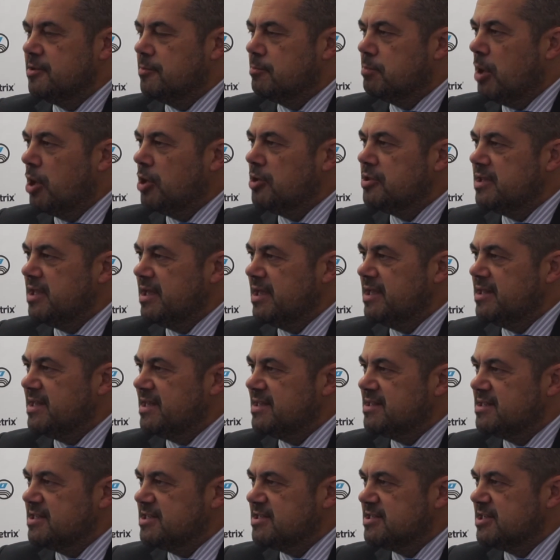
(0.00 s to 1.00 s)
bonding
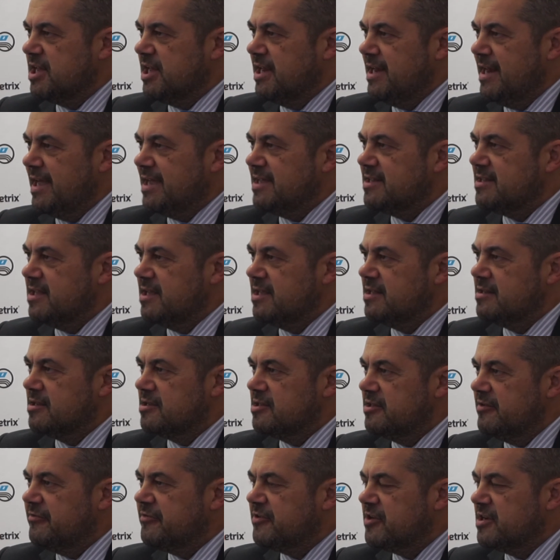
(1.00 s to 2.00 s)
that is connecting the
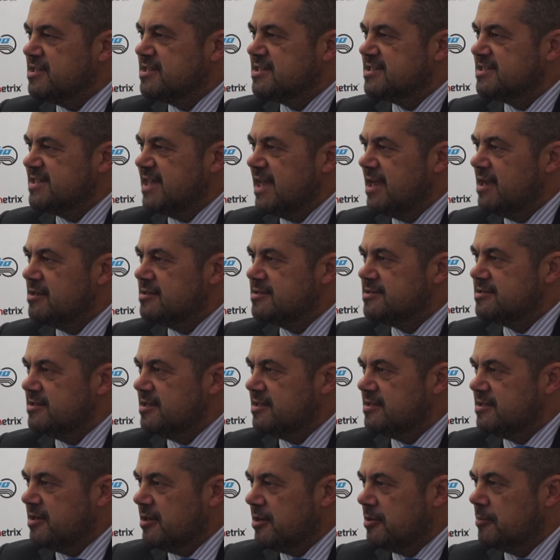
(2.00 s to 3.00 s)
different cells
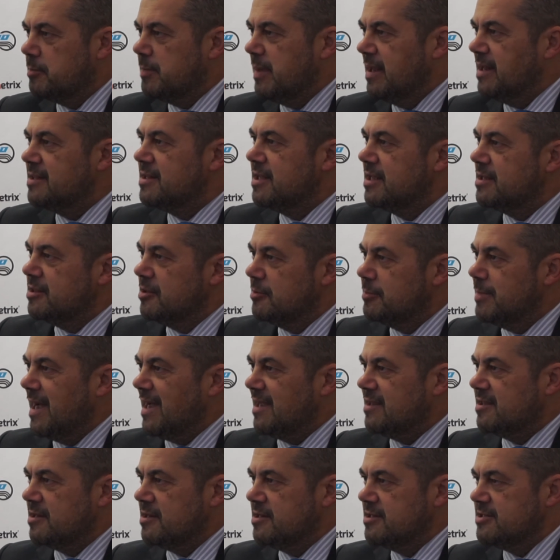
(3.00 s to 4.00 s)
that are building the
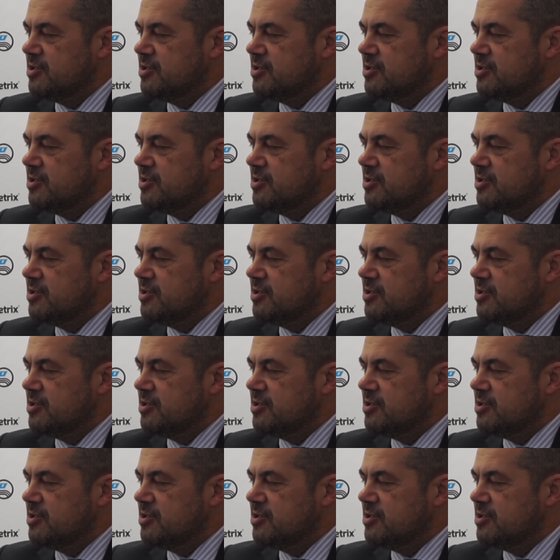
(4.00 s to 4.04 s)
battery.